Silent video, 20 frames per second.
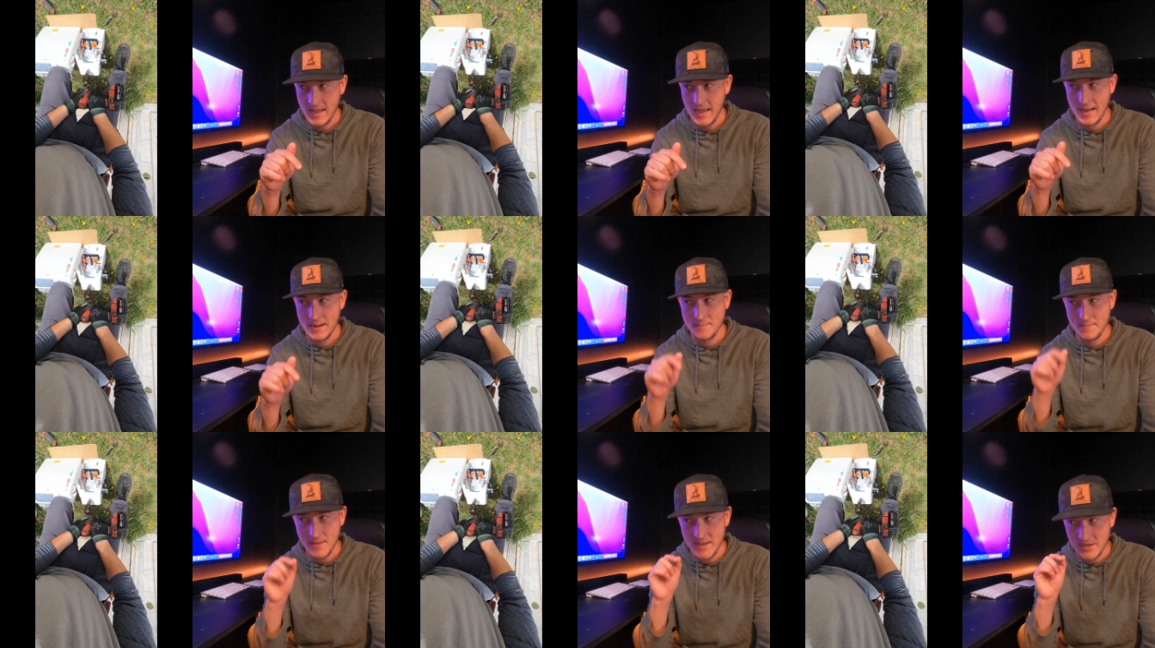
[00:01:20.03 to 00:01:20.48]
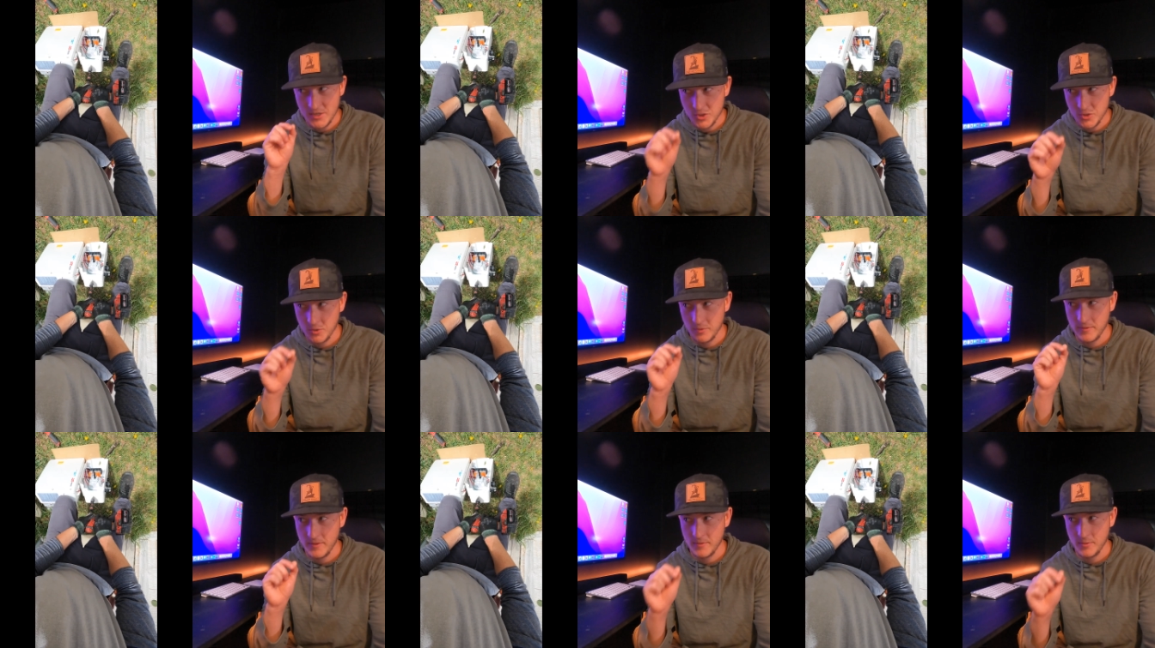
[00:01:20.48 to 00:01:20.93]
and make
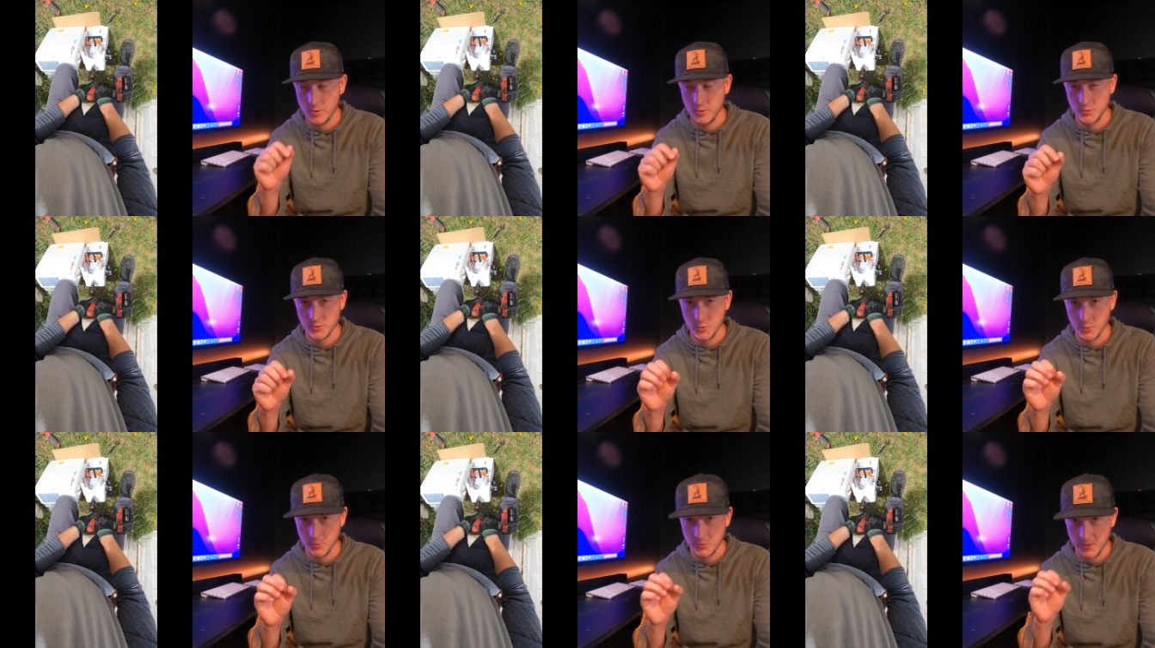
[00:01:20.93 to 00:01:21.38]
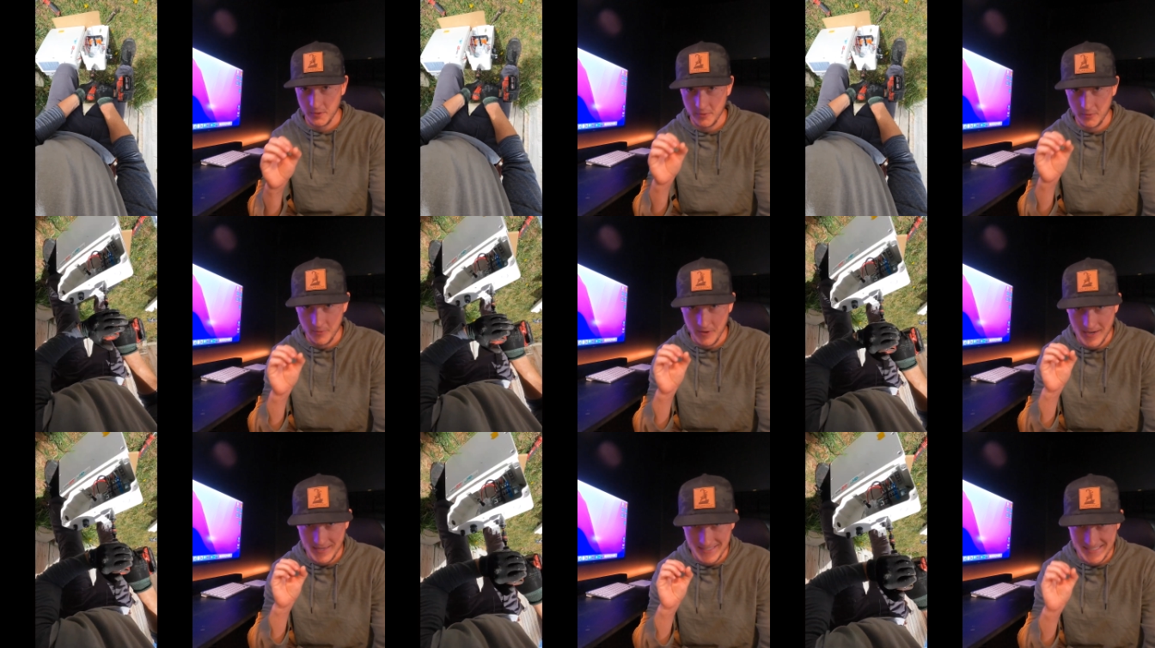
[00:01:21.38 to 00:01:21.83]
sure that those holes are
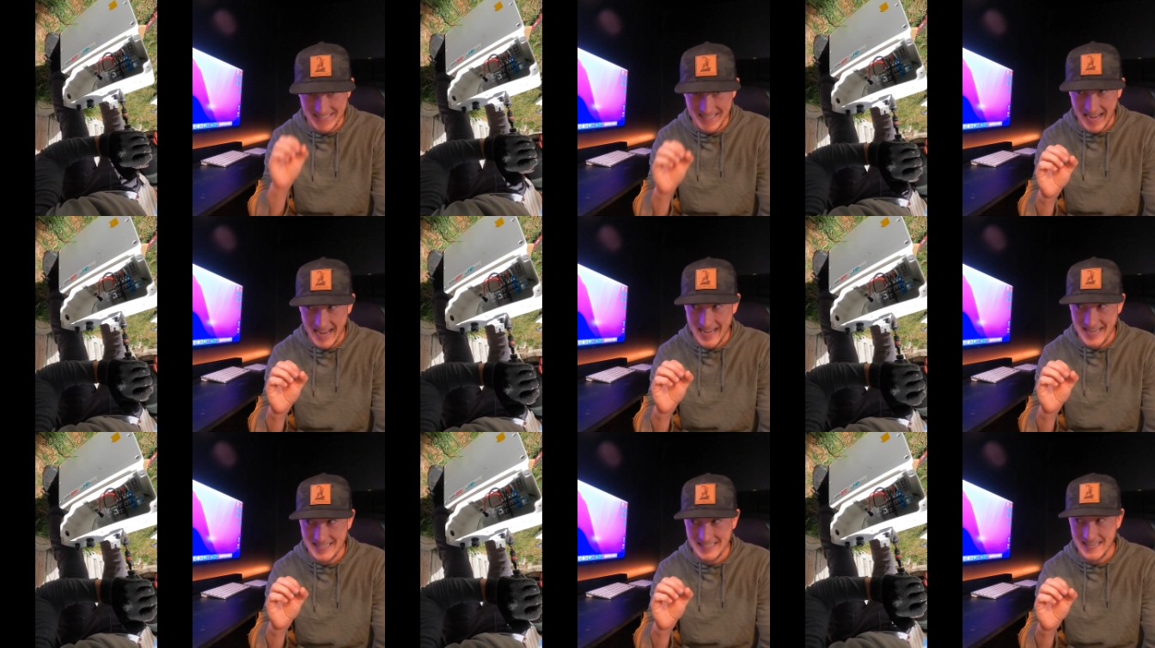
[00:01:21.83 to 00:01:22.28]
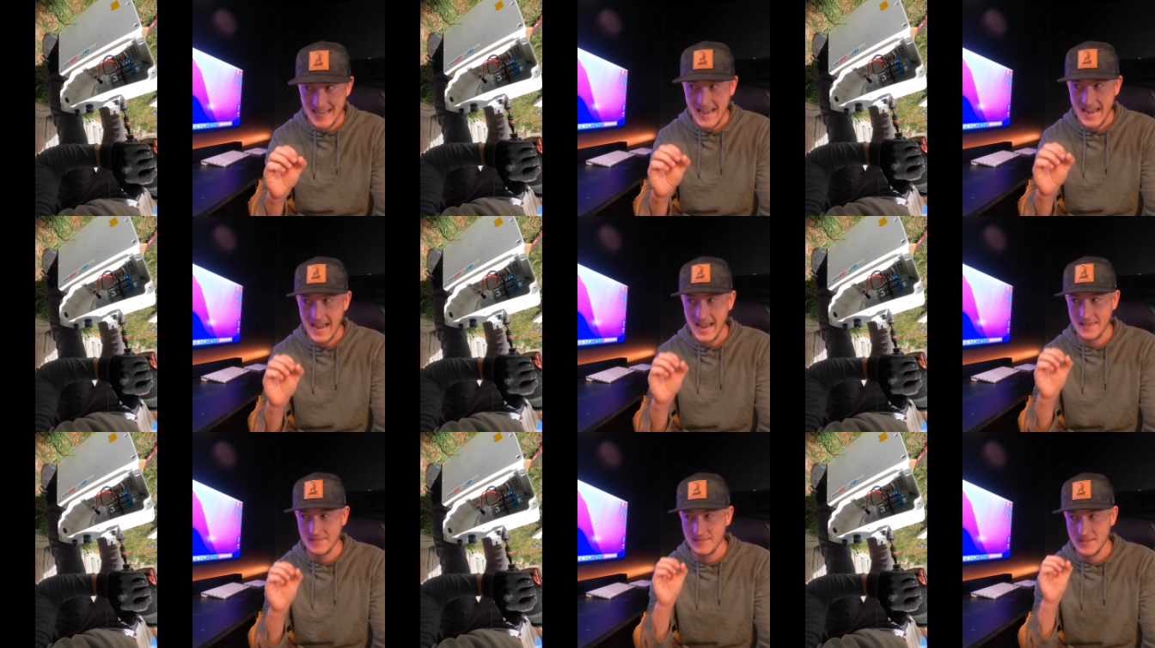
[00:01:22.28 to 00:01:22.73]
the right size
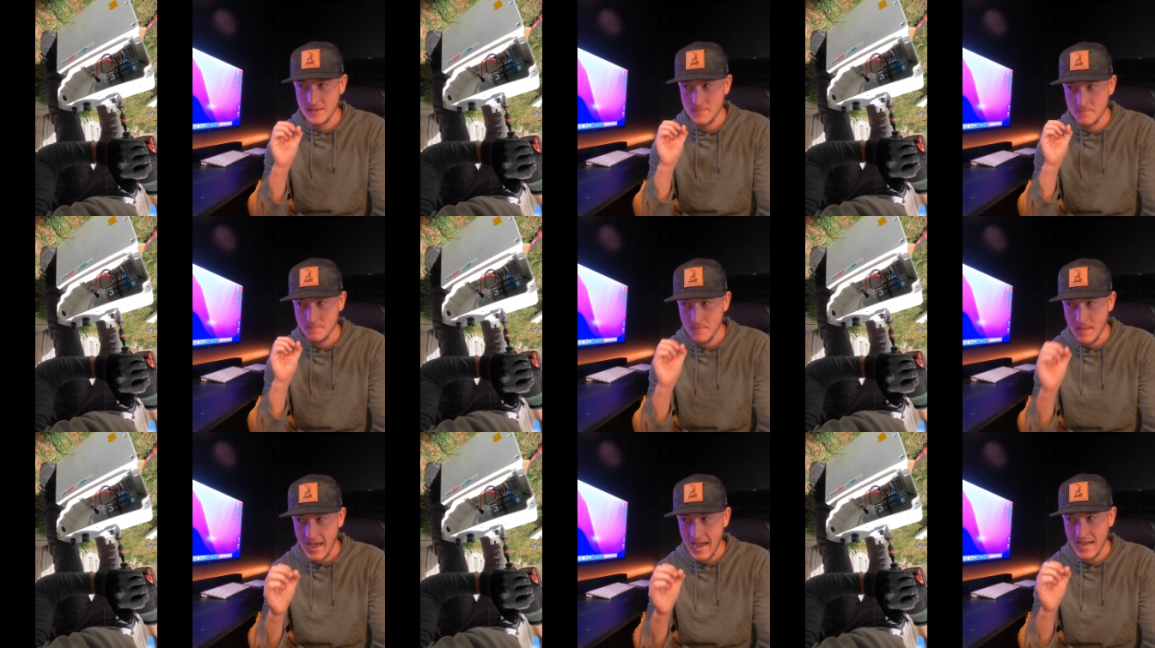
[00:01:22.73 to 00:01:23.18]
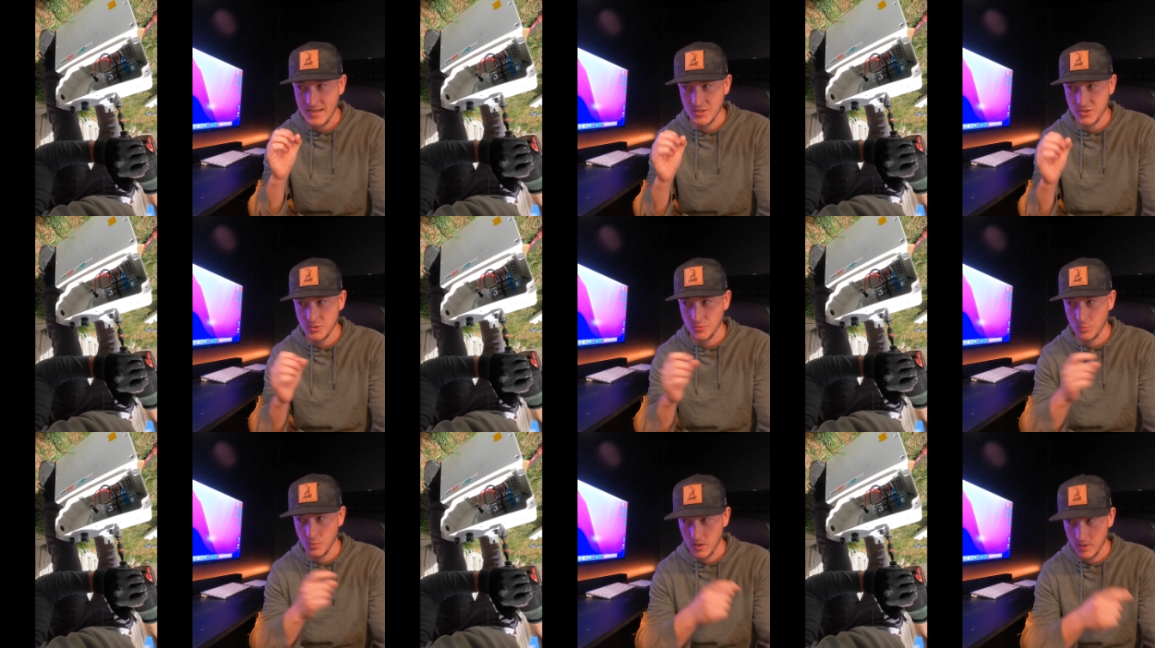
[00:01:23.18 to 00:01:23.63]
and they
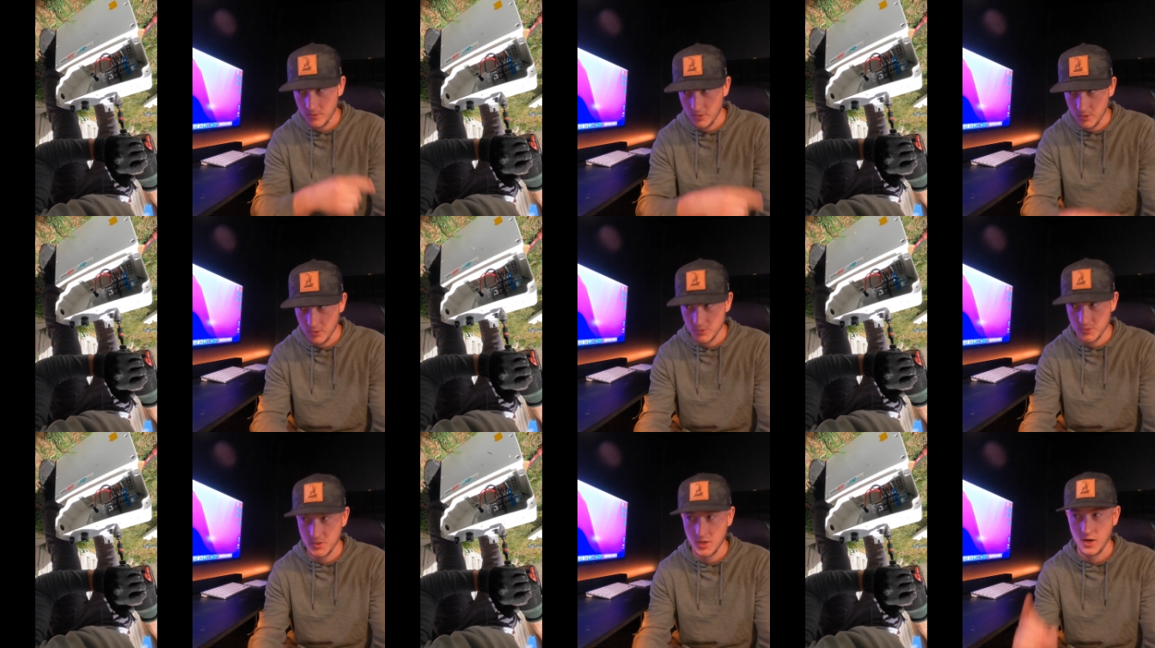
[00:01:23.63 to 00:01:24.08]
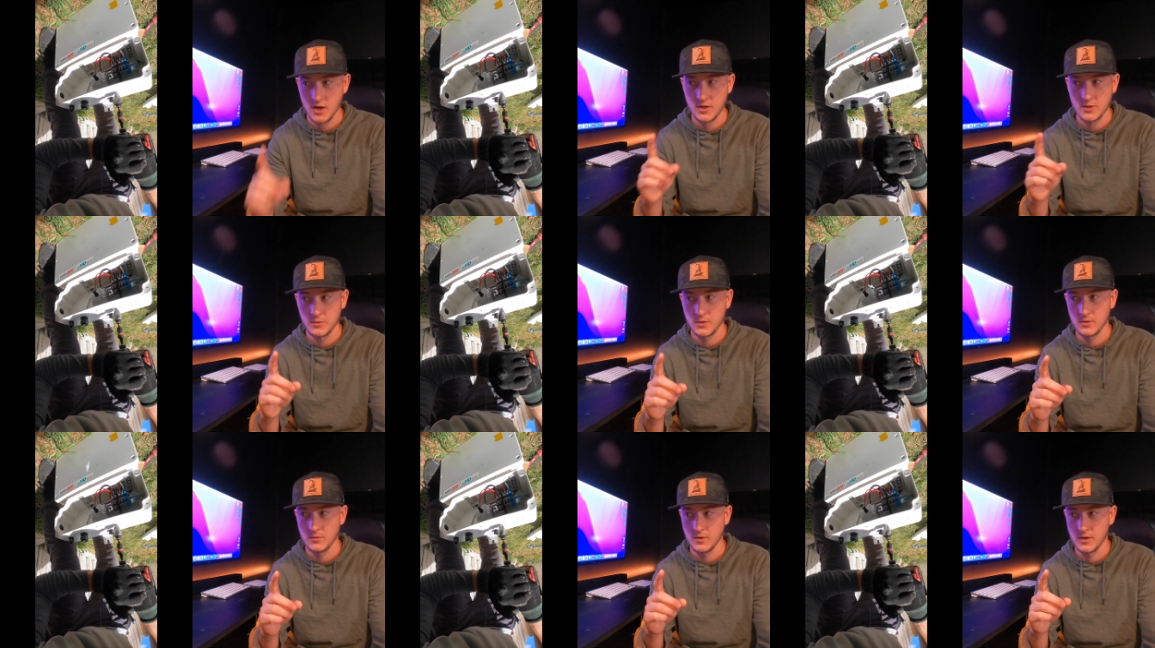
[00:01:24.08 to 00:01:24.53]
match where those
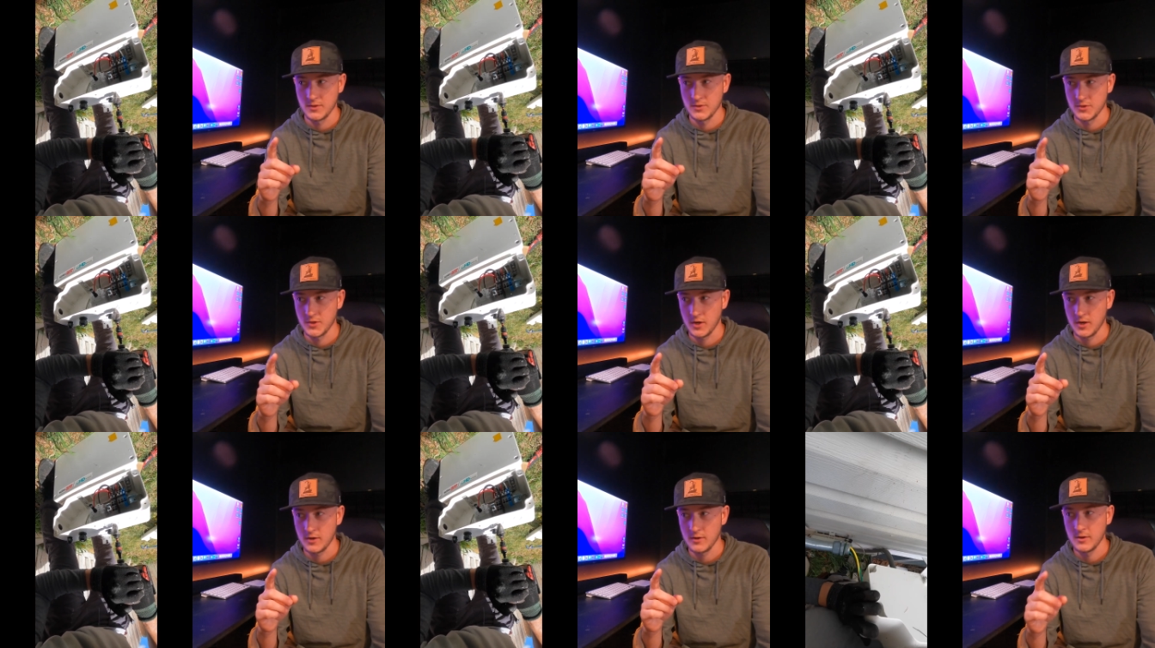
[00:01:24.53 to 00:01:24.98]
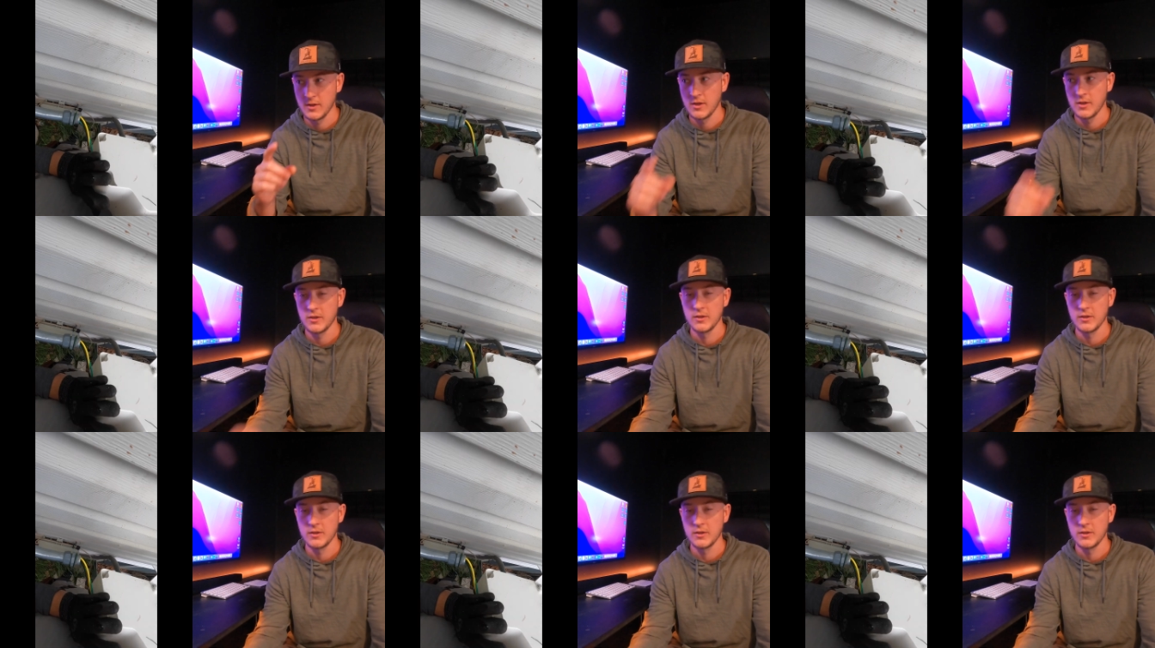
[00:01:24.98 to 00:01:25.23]
conduit runs are.